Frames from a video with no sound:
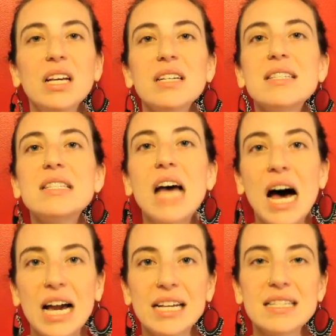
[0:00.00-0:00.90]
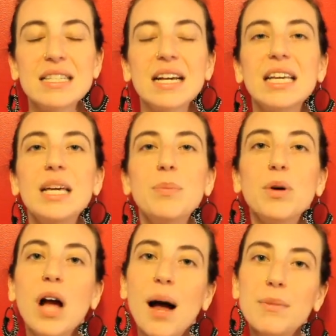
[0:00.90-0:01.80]
signs that keep
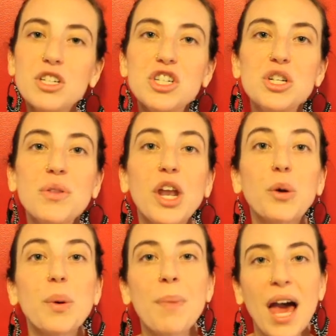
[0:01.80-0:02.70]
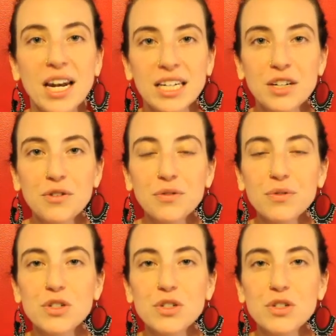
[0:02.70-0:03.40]
coming to you that are repetitive